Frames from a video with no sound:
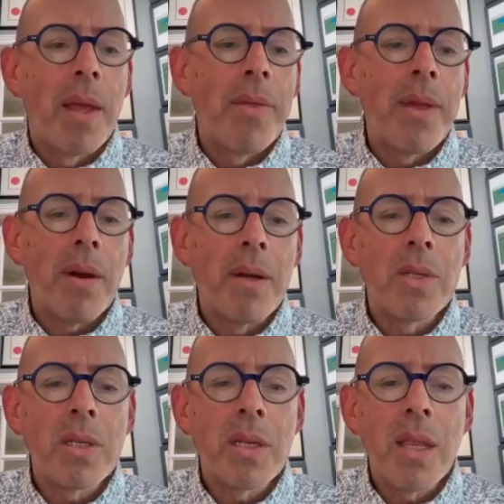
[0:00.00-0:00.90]
the
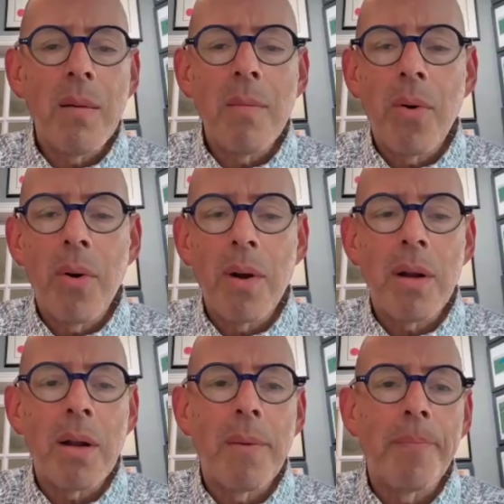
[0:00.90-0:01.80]
urgent and the
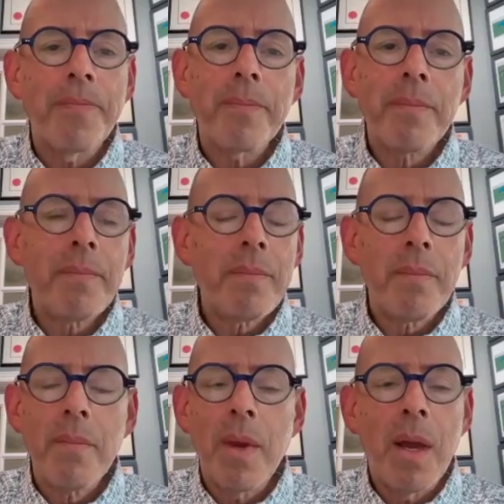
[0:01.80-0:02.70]
important
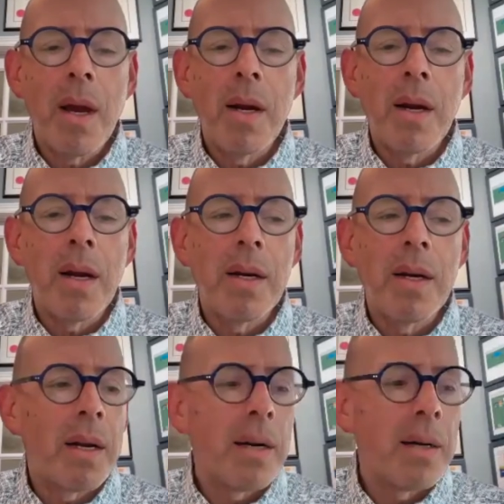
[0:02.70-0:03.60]

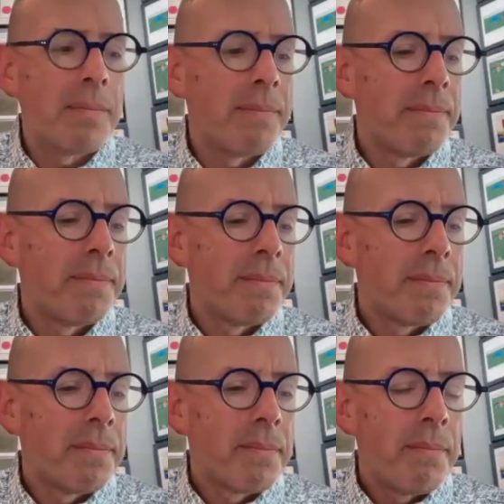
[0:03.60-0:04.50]
are
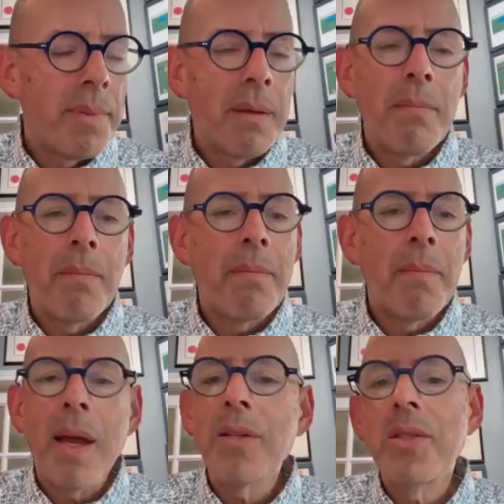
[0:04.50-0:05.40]
being
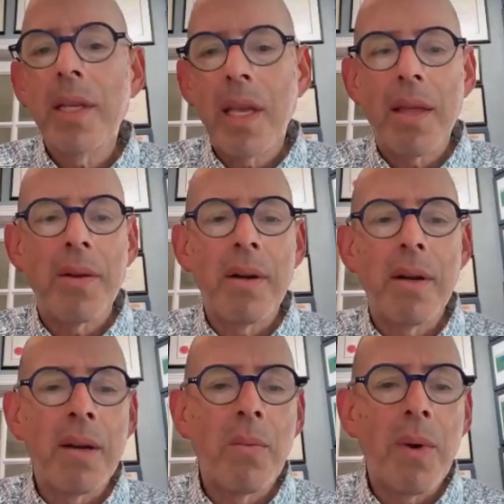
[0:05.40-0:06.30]
mashed together
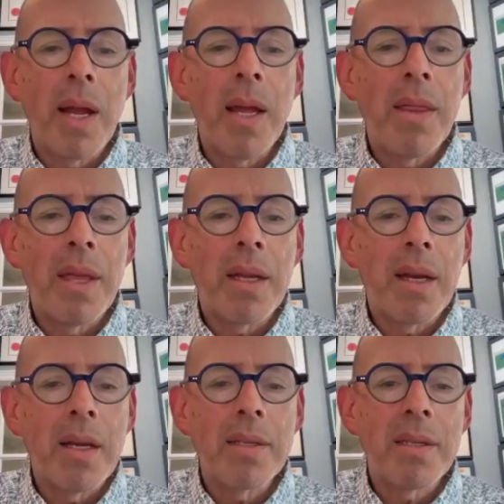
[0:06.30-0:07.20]
in a way that
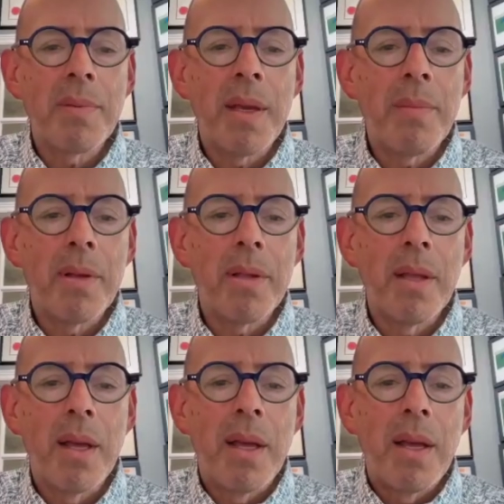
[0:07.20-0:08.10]
causes people
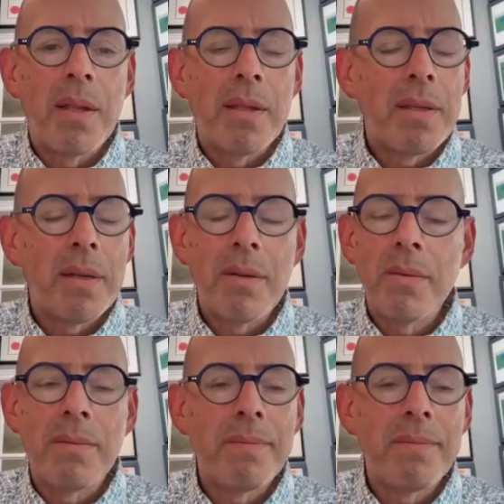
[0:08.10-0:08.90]
to